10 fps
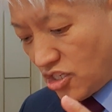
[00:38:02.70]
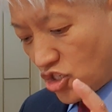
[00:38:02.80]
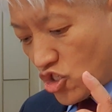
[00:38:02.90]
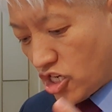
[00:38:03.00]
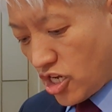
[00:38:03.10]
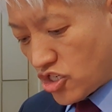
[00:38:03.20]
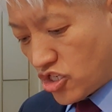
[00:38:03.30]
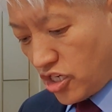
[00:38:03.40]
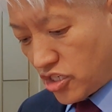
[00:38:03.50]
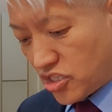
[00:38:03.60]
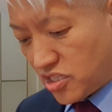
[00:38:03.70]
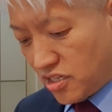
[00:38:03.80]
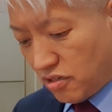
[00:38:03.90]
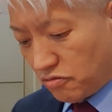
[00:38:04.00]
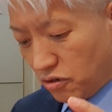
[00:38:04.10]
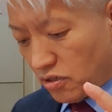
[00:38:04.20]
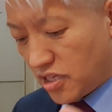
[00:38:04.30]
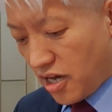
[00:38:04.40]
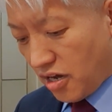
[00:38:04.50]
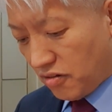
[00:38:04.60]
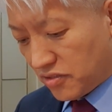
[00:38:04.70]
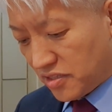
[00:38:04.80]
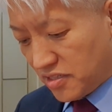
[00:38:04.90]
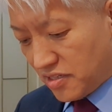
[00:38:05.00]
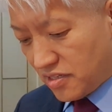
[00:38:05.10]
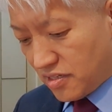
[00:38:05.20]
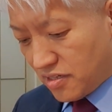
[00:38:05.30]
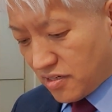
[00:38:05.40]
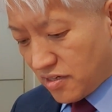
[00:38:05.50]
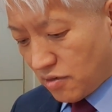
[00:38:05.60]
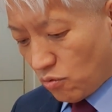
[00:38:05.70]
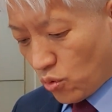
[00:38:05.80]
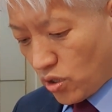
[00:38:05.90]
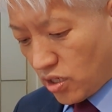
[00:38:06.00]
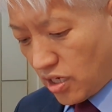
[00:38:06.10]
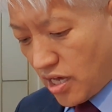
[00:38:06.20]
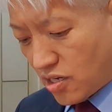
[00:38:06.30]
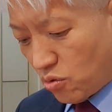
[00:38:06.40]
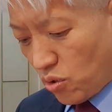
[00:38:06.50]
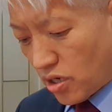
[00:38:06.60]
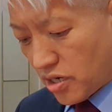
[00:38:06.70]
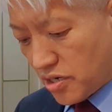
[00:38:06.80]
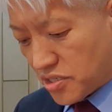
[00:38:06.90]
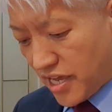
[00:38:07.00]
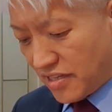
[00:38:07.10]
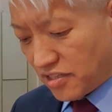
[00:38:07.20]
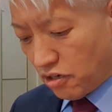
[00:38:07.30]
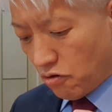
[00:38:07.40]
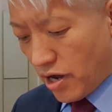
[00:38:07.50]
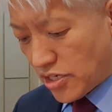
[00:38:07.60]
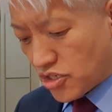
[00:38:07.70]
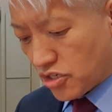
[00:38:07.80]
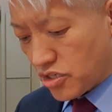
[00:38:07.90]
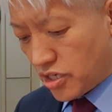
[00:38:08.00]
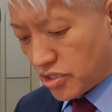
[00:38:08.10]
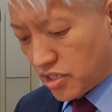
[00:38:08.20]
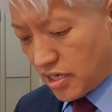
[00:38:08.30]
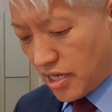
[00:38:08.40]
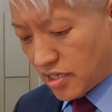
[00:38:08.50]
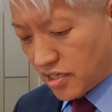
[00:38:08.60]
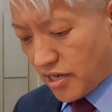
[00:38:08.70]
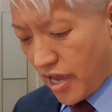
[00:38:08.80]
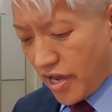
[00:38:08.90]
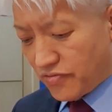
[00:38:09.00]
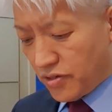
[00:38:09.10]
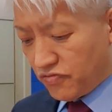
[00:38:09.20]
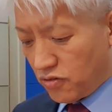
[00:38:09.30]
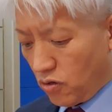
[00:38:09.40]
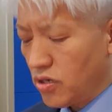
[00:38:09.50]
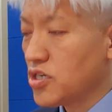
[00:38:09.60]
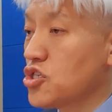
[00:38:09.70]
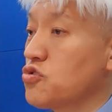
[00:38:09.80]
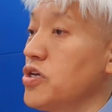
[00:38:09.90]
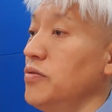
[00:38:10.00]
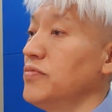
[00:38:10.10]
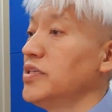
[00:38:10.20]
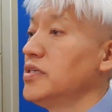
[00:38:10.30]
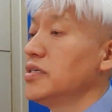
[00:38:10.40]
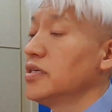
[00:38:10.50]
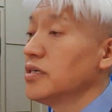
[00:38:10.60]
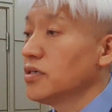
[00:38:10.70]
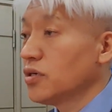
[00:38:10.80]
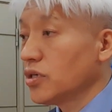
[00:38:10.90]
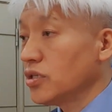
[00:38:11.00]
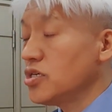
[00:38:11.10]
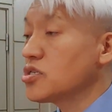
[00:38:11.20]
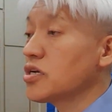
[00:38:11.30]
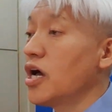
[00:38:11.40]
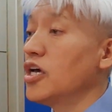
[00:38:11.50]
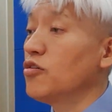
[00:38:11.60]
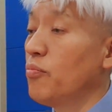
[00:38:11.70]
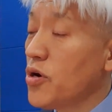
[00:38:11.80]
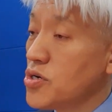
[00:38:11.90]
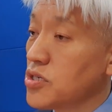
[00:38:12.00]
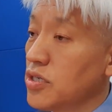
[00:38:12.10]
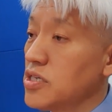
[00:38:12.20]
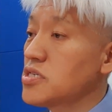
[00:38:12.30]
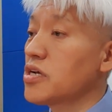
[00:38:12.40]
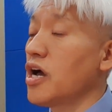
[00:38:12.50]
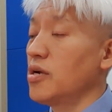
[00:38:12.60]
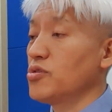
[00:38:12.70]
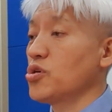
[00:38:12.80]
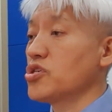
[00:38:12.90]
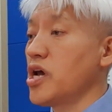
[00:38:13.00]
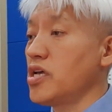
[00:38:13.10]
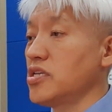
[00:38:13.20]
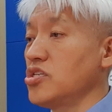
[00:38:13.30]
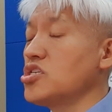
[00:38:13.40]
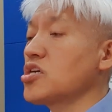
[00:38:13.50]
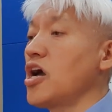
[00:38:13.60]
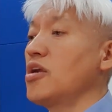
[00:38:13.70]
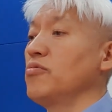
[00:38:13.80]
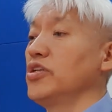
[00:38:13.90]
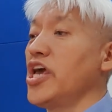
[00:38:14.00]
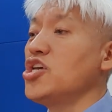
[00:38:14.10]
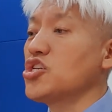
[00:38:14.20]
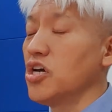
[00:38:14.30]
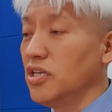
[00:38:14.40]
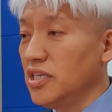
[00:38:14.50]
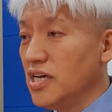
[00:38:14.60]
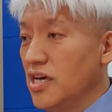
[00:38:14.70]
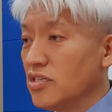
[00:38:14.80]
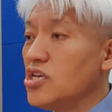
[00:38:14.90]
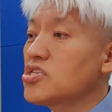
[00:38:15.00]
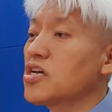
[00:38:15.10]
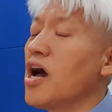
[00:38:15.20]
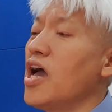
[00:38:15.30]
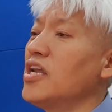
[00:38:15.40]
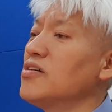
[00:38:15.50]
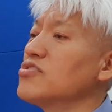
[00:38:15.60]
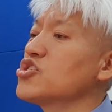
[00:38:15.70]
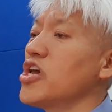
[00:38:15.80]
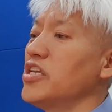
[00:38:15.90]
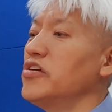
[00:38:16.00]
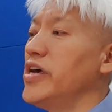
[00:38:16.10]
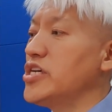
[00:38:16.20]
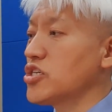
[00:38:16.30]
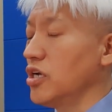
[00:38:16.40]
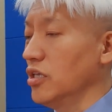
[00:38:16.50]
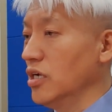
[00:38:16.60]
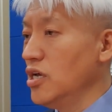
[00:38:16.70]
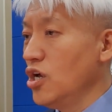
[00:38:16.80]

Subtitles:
the justice roll down like waters and the righteousness like an ever-flowing stream. This kind of person, this kind of society, this kind of a nation, this kind of a generation,